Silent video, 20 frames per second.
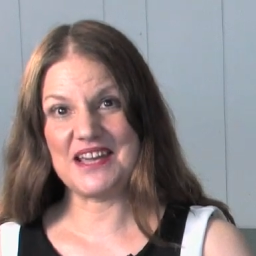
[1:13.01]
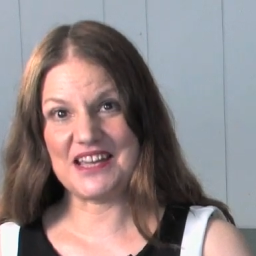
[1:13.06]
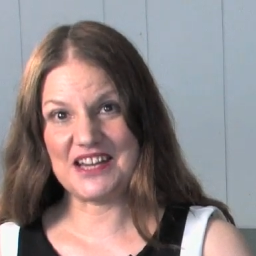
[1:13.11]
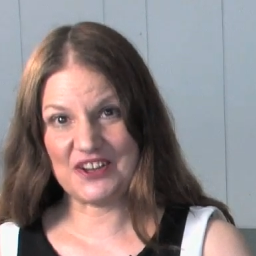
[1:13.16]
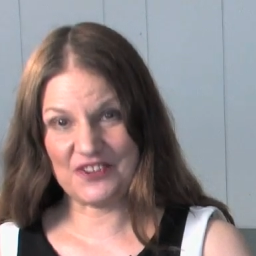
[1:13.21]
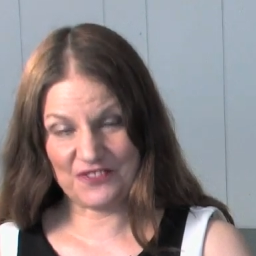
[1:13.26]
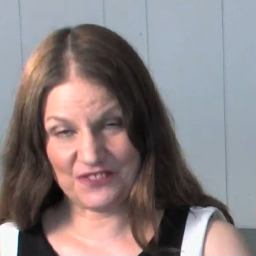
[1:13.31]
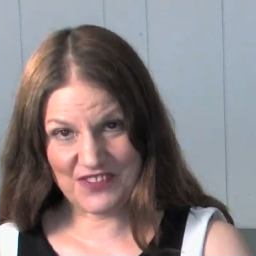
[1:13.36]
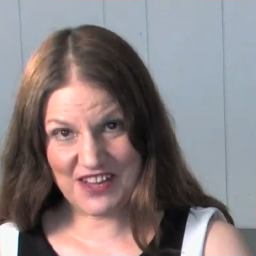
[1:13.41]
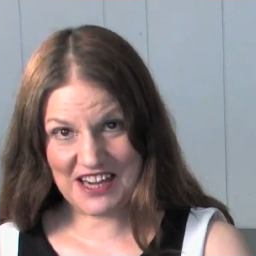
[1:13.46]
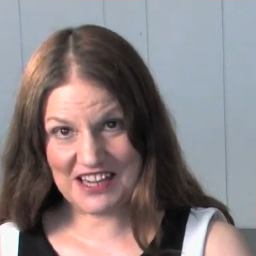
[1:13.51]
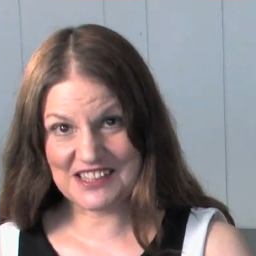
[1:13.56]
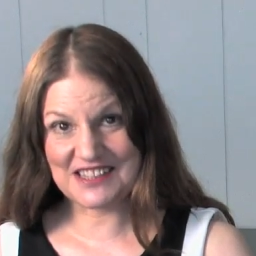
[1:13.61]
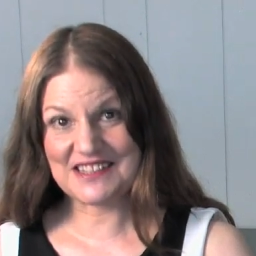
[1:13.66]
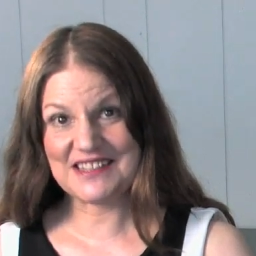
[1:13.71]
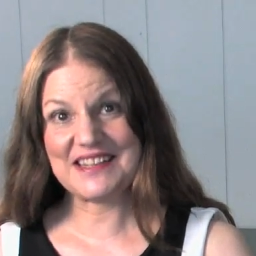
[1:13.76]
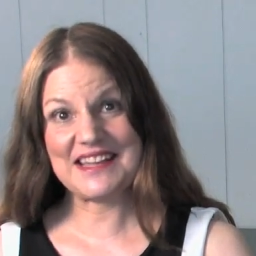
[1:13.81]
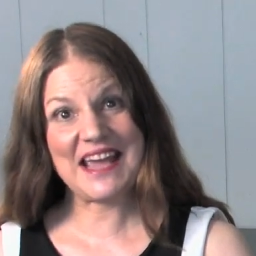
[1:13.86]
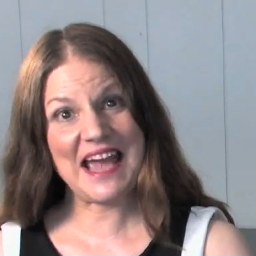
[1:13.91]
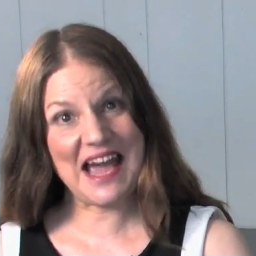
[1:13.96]
in effect,
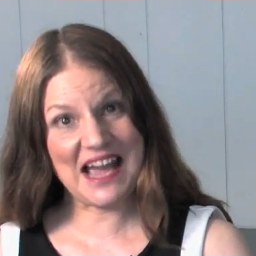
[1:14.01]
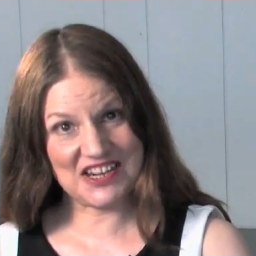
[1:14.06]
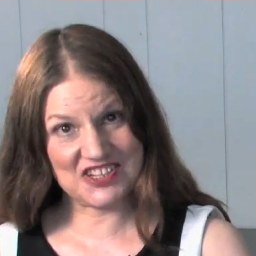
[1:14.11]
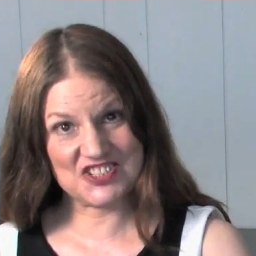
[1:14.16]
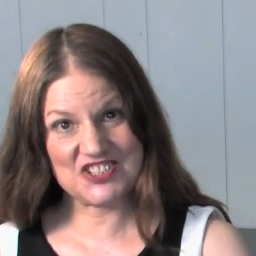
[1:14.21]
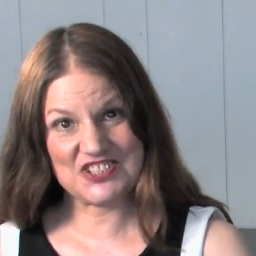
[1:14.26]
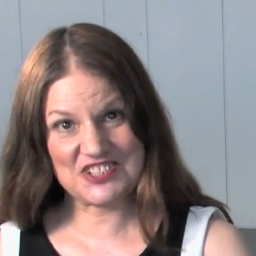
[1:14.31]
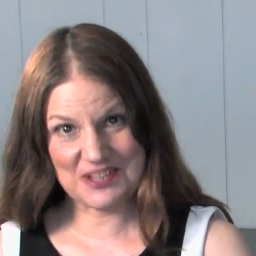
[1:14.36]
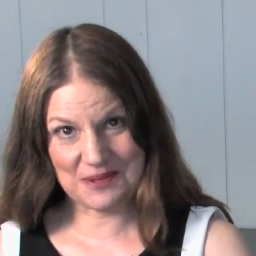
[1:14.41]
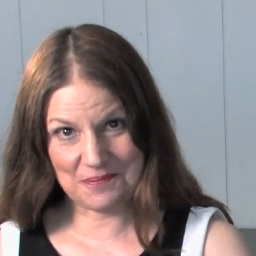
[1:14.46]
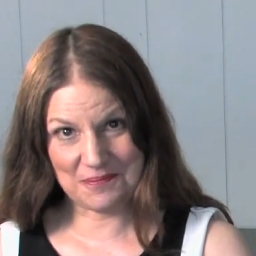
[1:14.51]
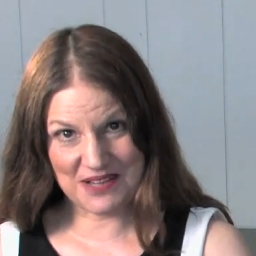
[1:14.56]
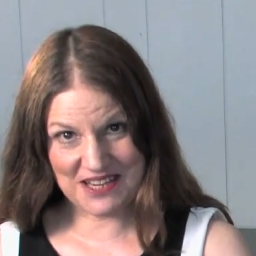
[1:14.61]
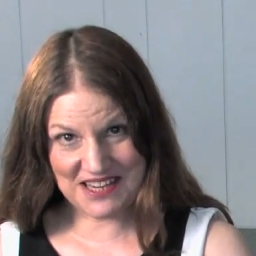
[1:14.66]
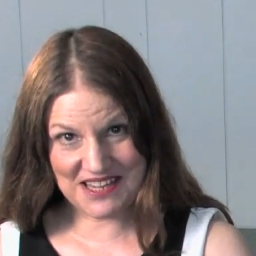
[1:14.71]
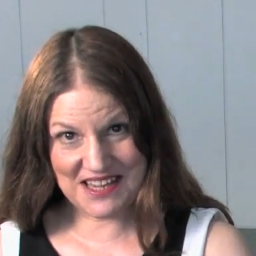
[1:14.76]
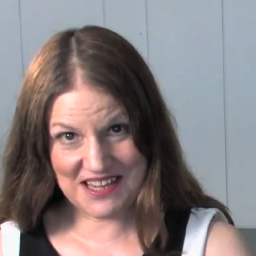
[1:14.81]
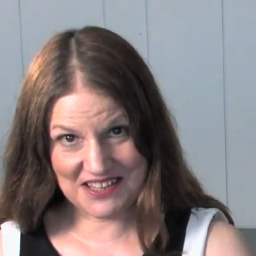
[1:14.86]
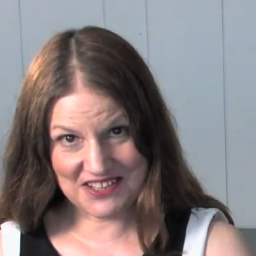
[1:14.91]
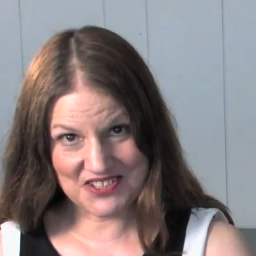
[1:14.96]
catch
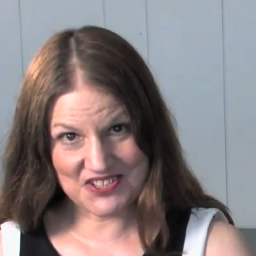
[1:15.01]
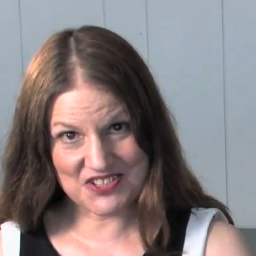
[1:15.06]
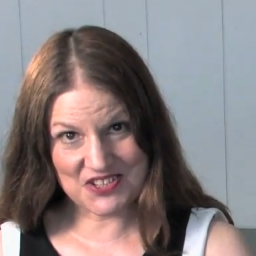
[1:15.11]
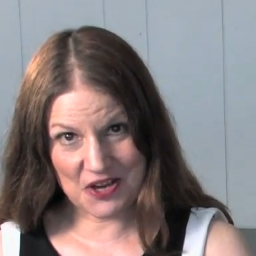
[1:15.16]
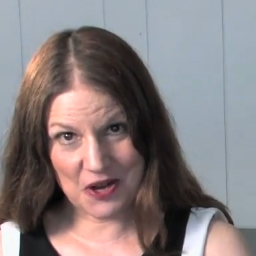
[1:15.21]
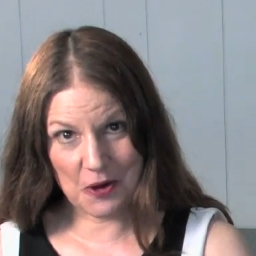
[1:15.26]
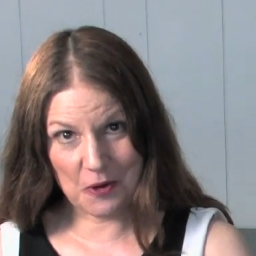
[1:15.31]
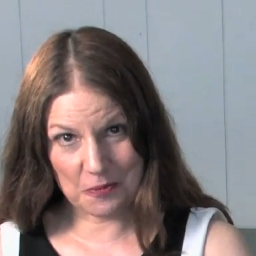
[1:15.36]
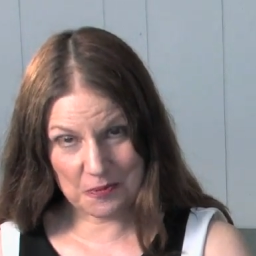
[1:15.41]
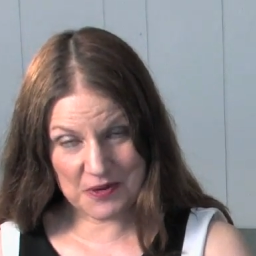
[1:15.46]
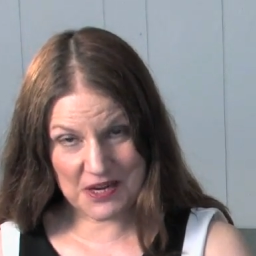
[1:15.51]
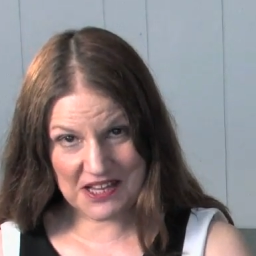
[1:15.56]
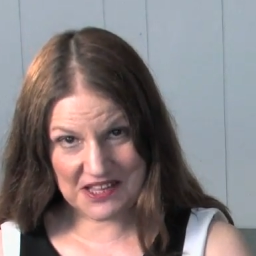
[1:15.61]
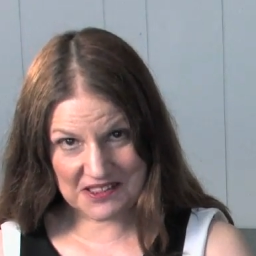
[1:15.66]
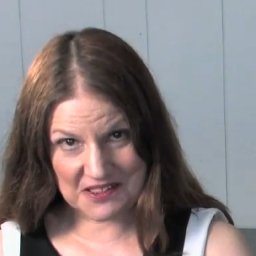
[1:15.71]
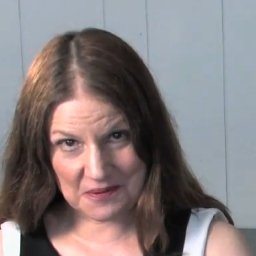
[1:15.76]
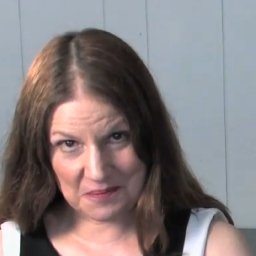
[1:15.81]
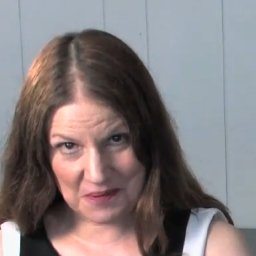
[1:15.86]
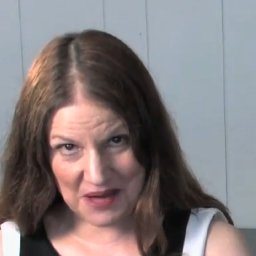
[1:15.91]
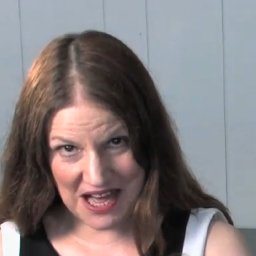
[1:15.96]
somebody else opening
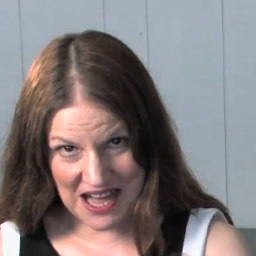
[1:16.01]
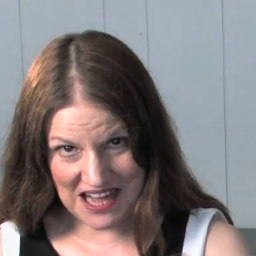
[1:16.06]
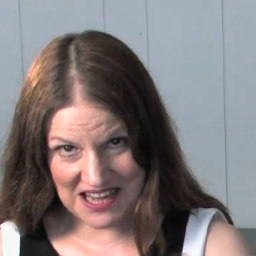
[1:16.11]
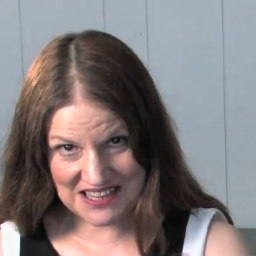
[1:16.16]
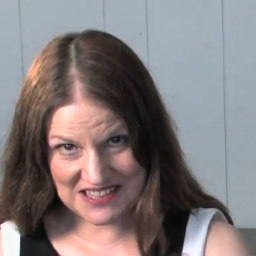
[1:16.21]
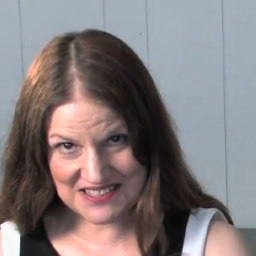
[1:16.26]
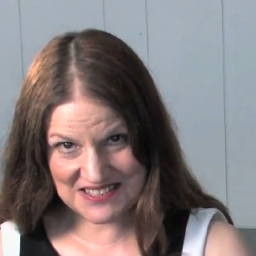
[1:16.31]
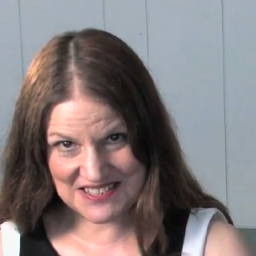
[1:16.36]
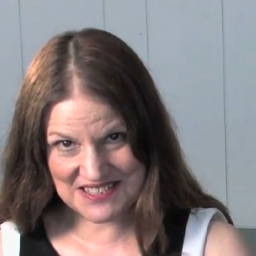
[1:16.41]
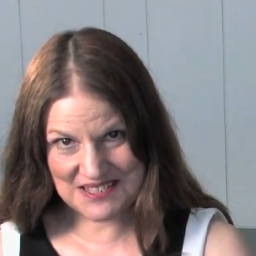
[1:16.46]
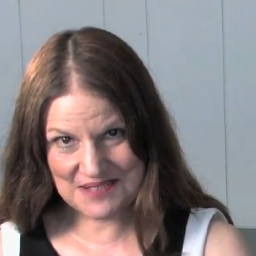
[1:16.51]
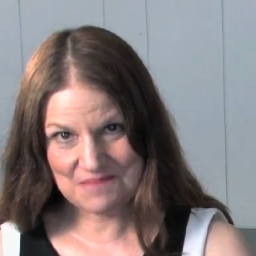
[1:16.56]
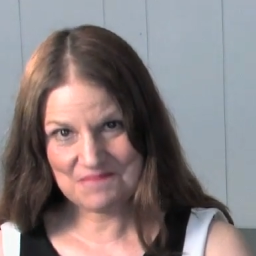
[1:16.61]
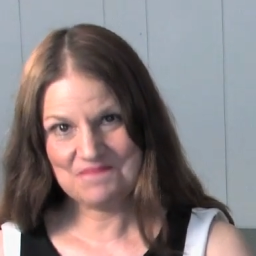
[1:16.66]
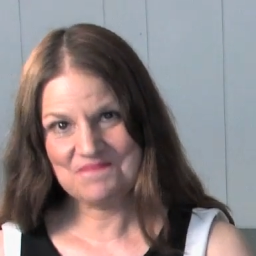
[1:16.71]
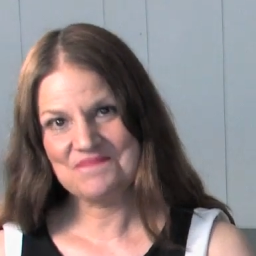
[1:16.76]
the box.